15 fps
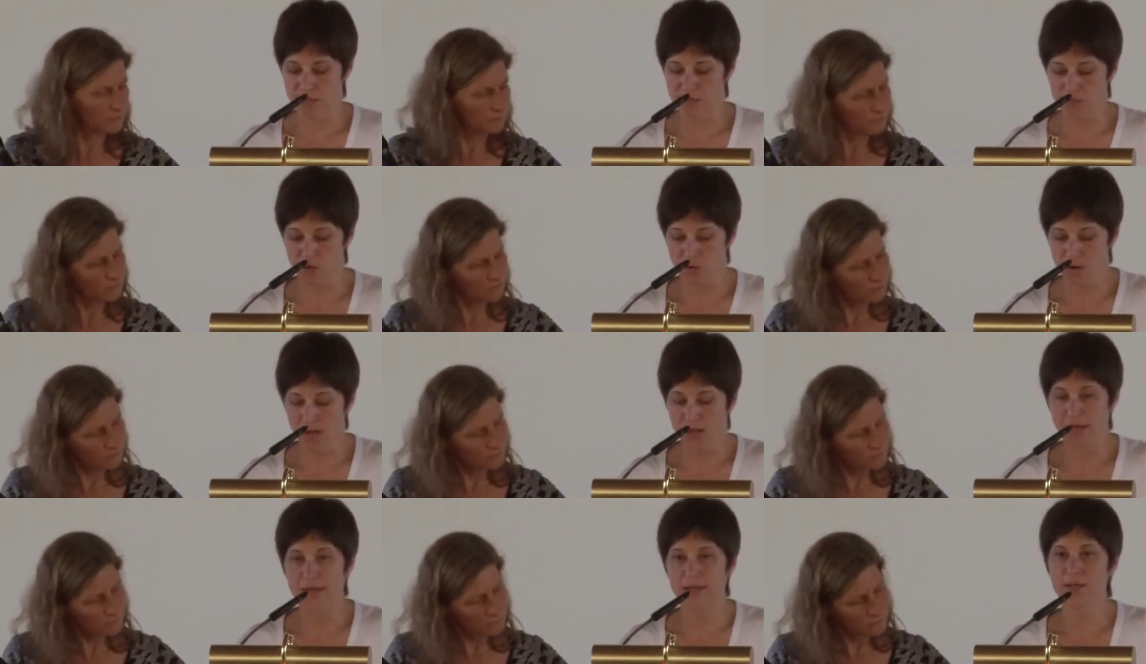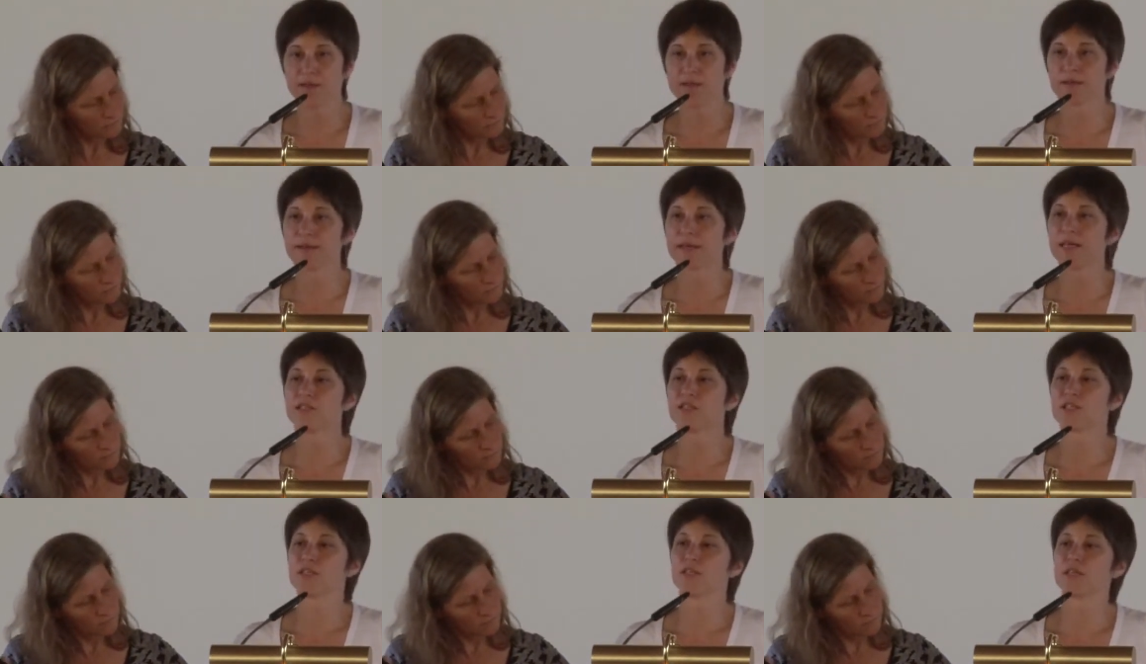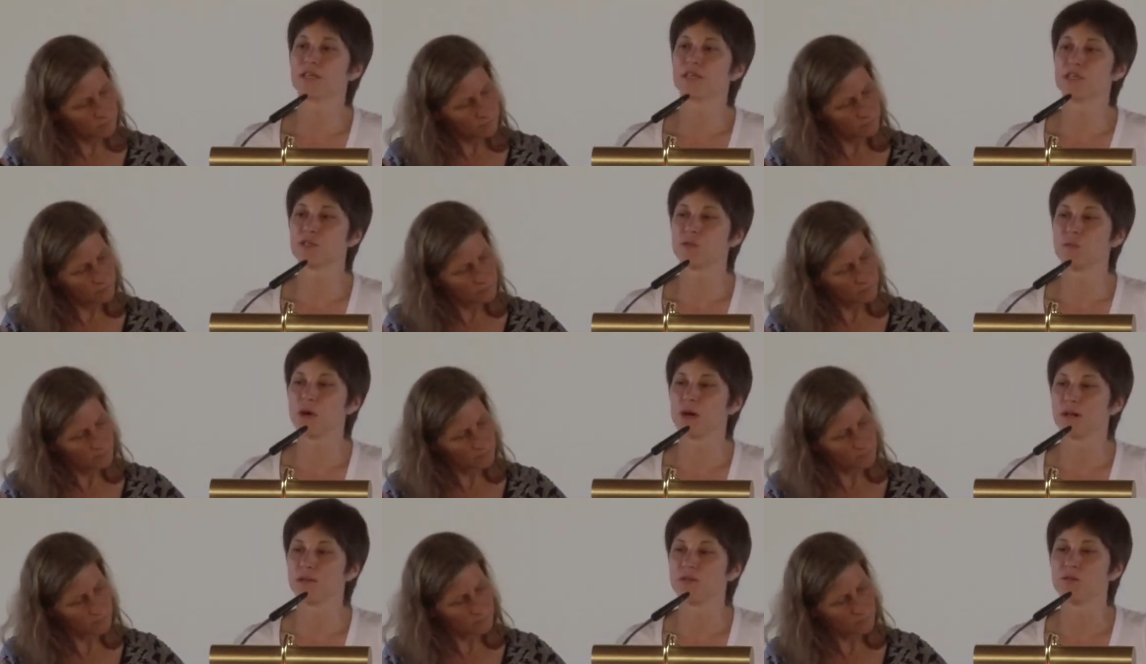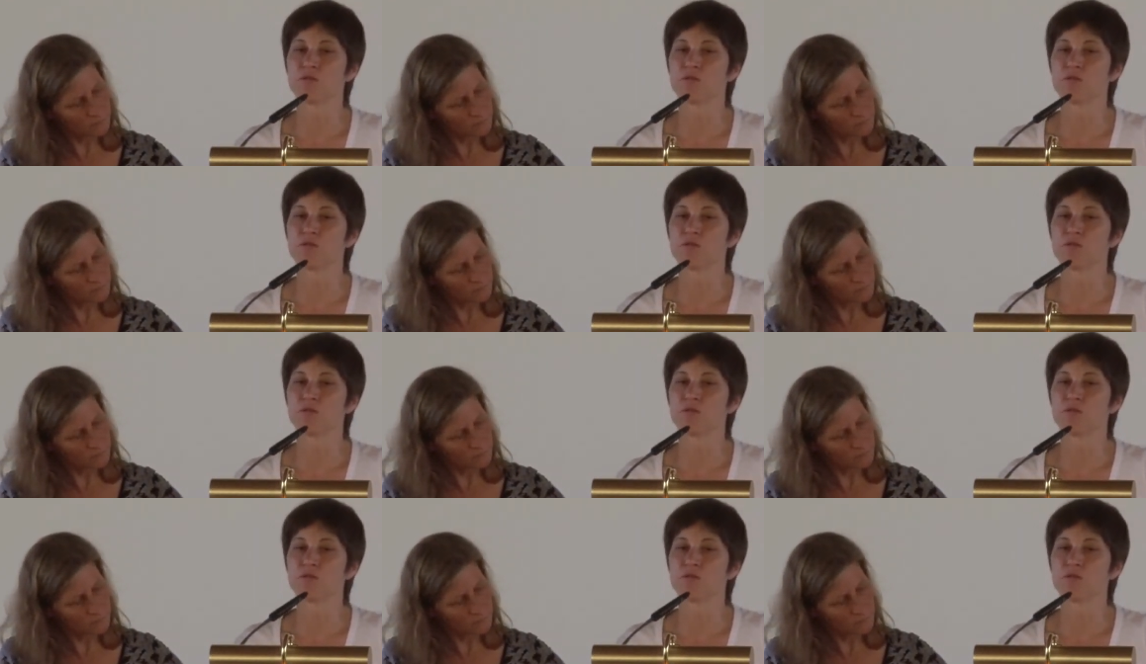Speaker 1: So, in 1991,